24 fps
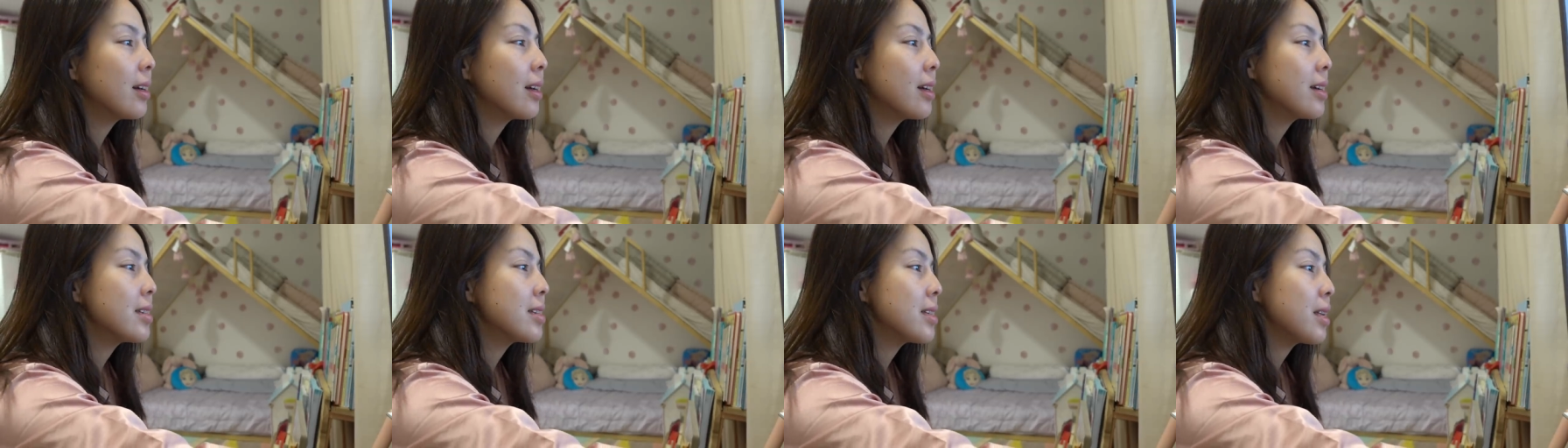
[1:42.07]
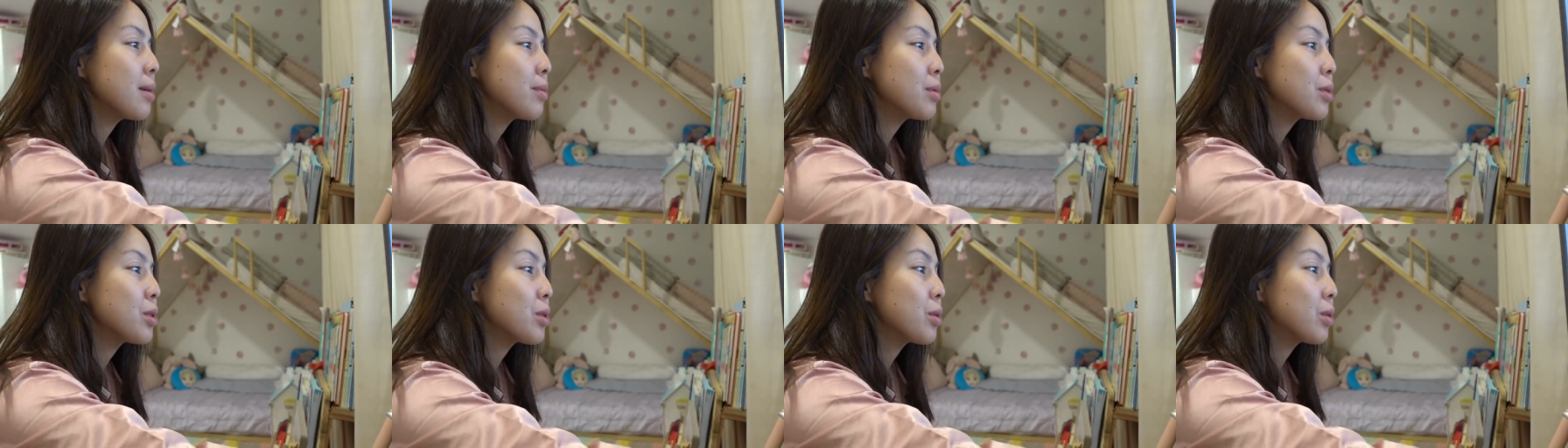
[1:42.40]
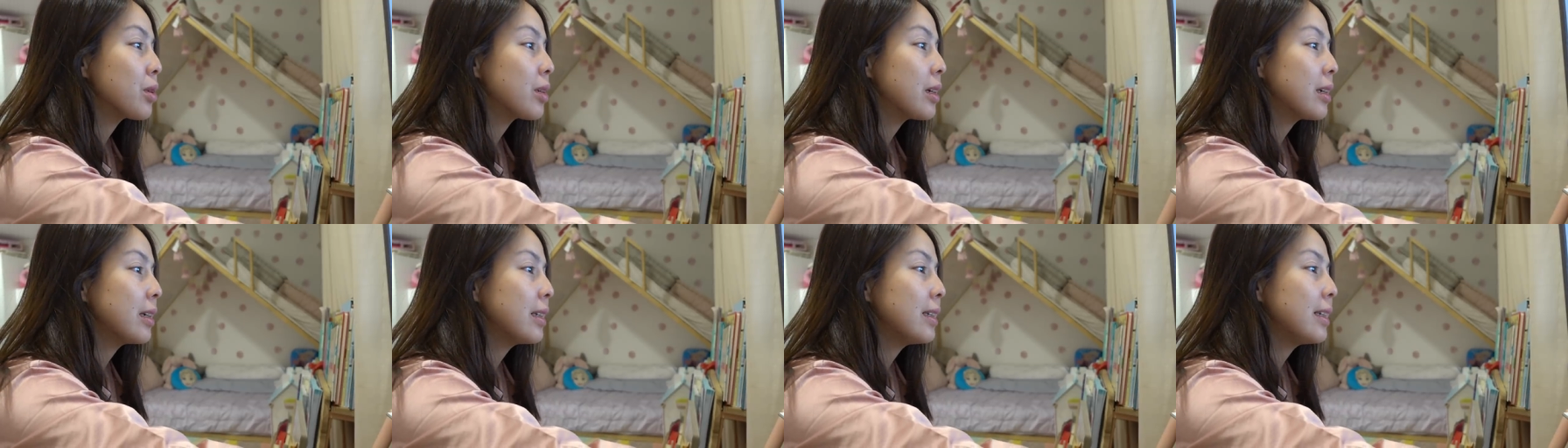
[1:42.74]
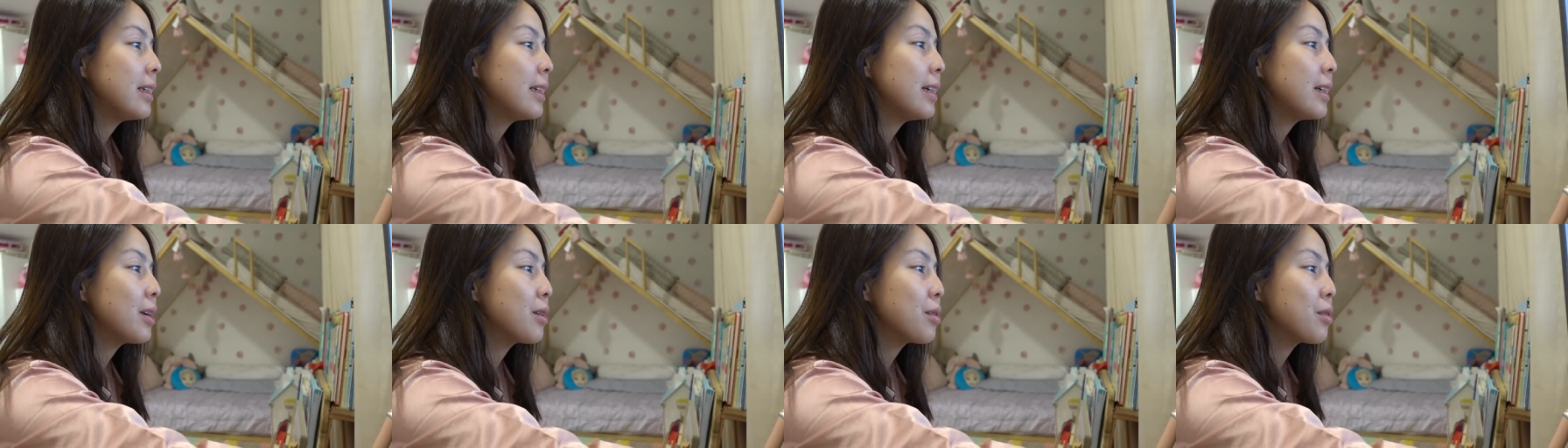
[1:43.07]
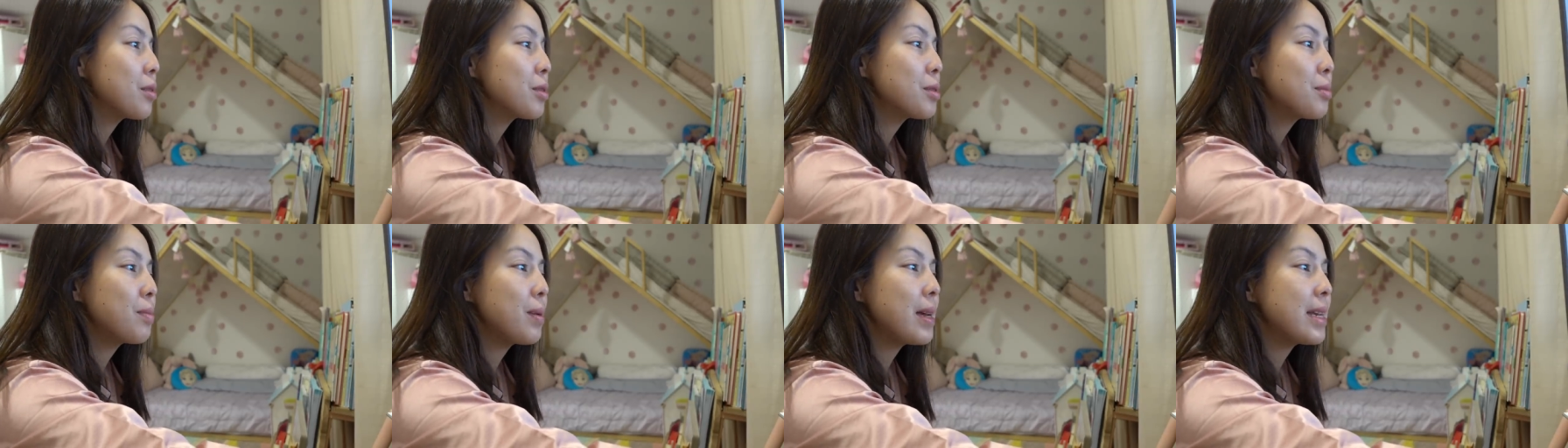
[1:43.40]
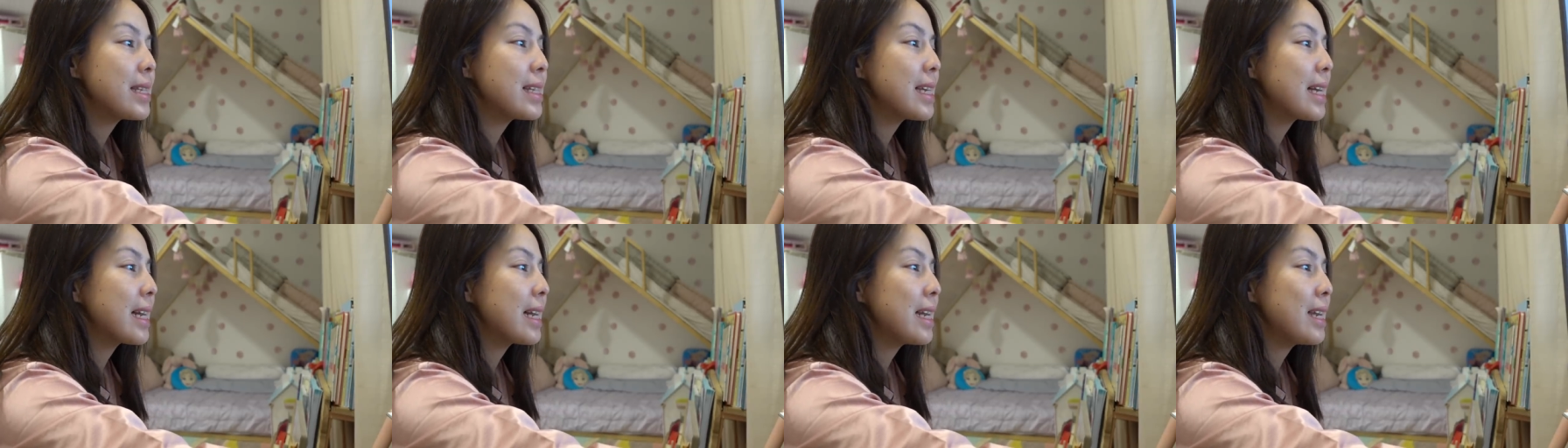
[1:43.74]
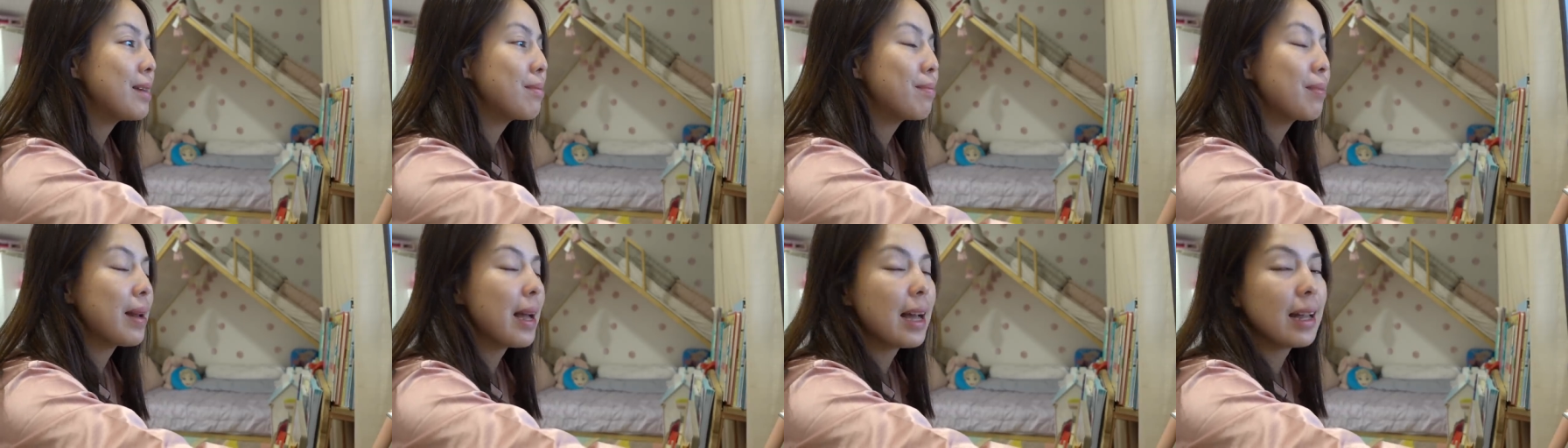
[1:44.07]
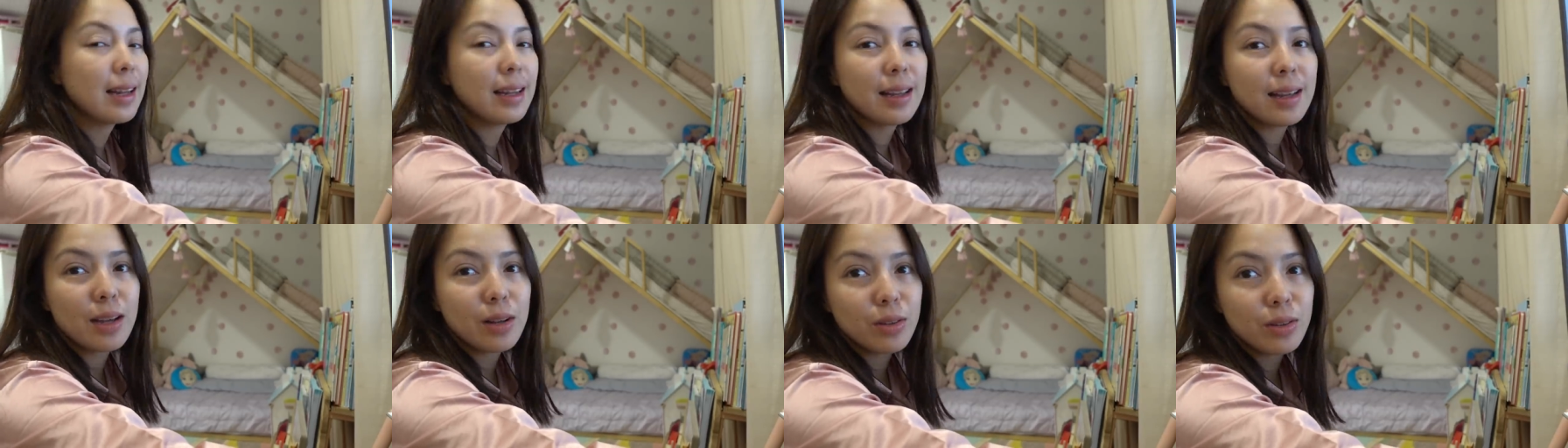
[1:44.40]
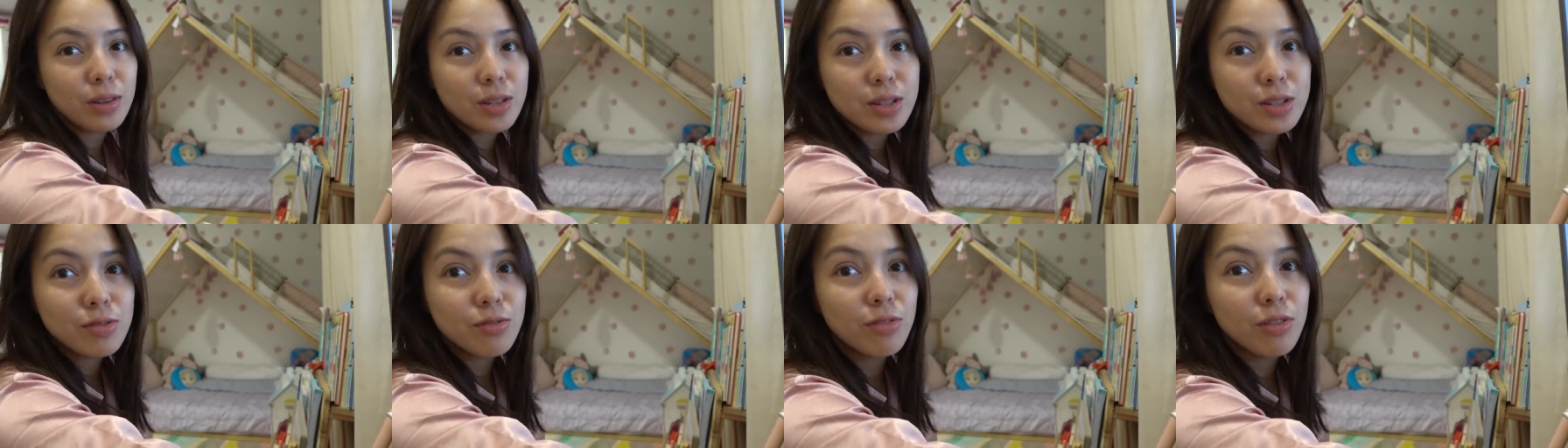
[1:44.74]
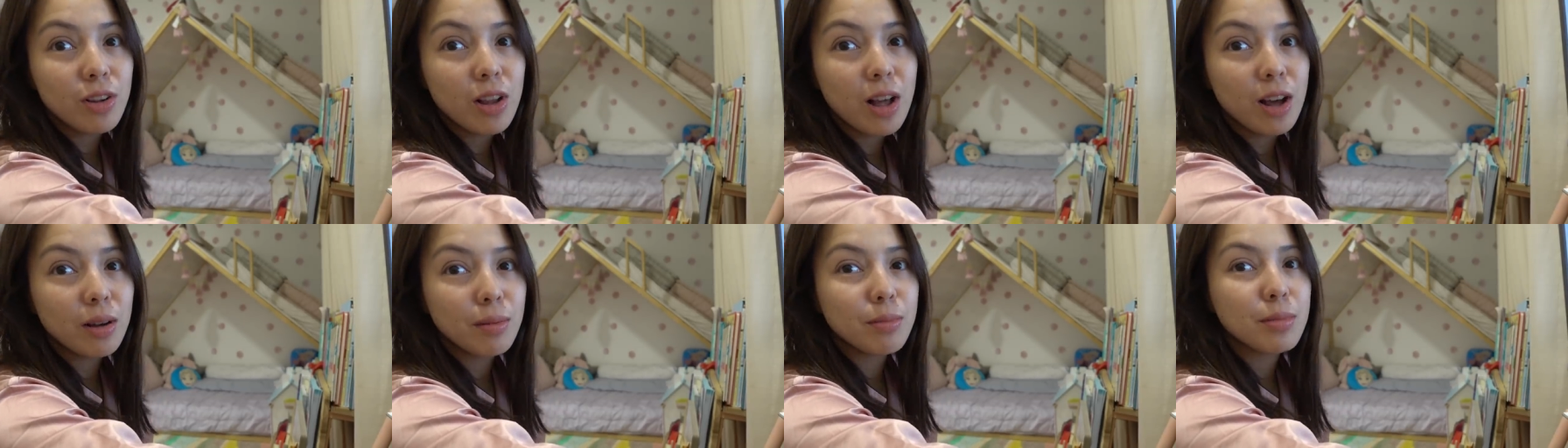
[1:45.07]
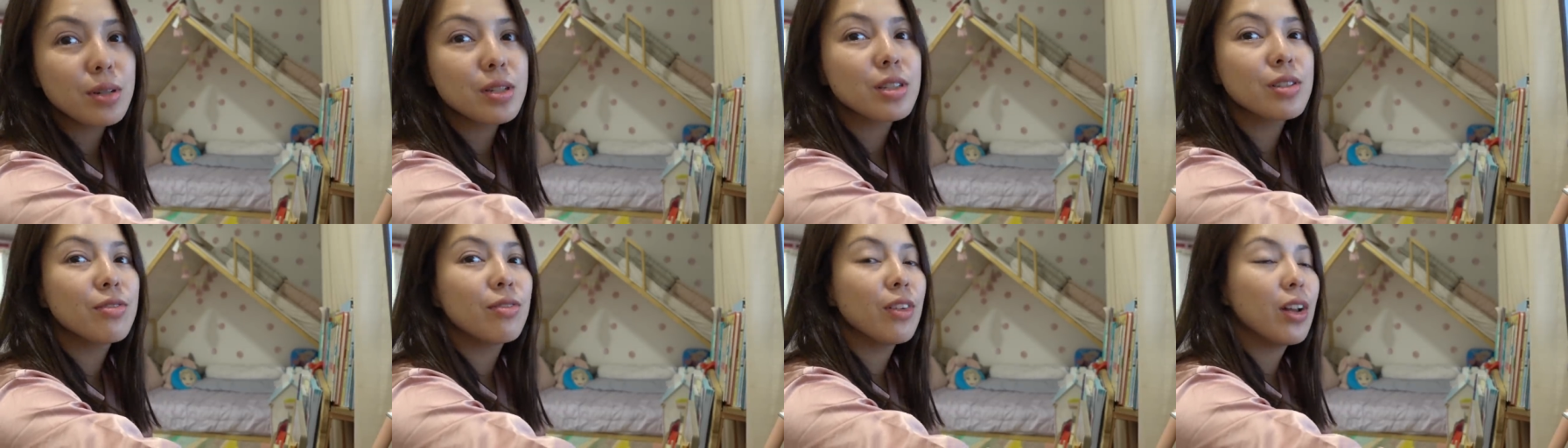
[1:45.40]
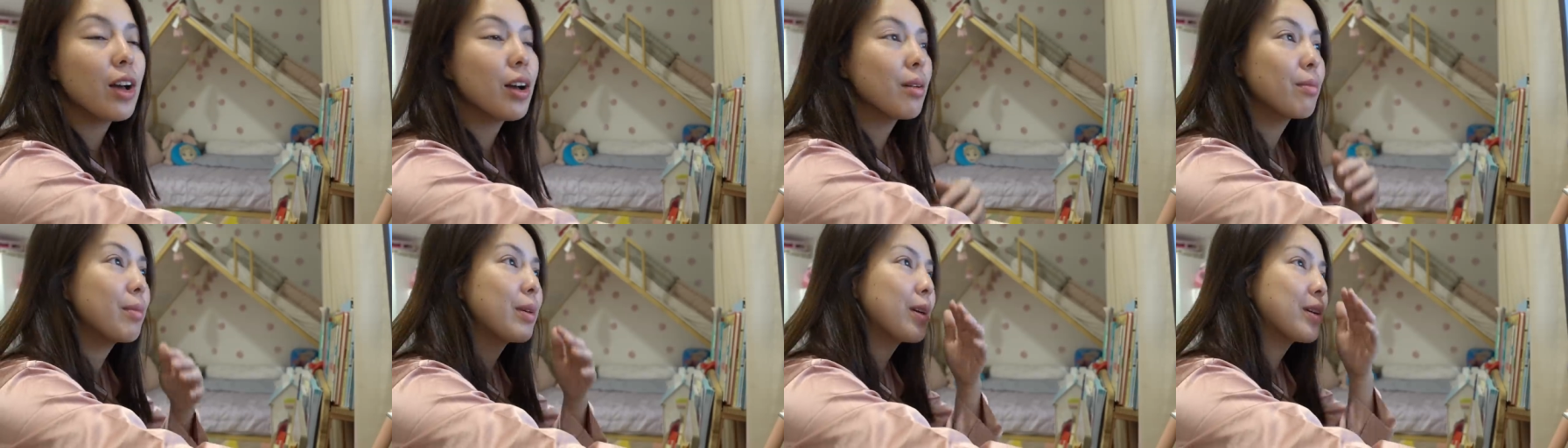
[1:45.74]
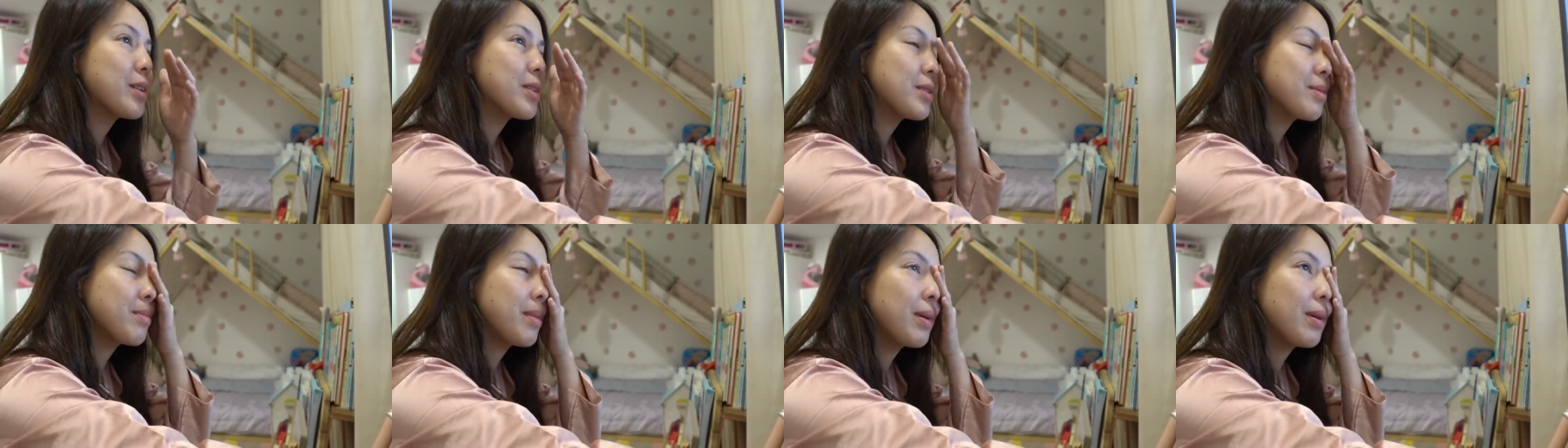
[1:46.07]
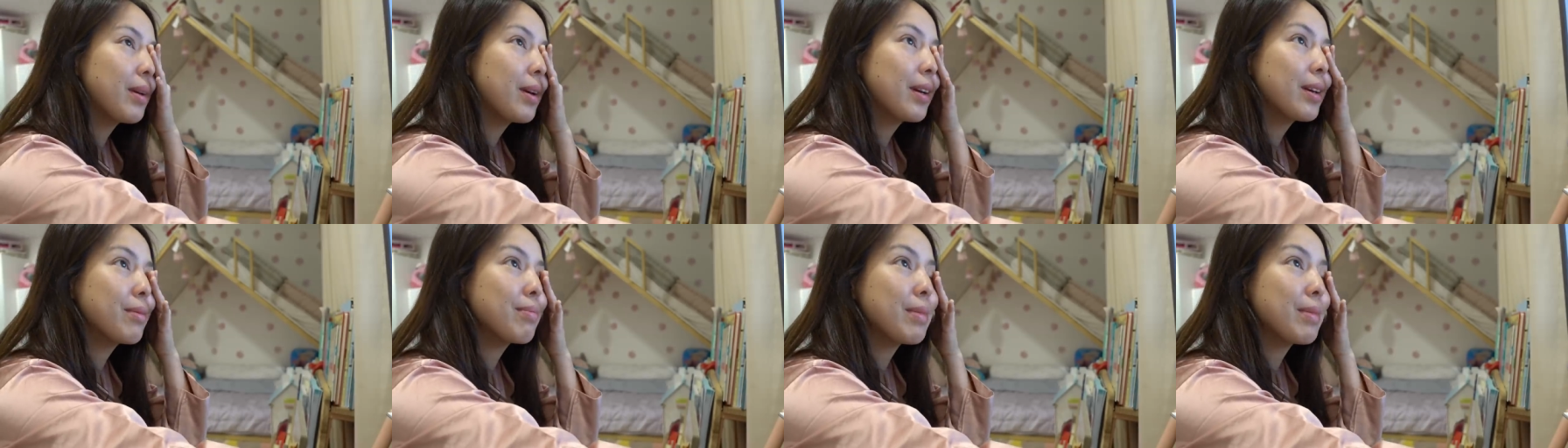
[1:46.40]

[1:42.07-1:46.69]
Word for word: I slept so early, and I was basically planning out this Vlogmas vlog because my,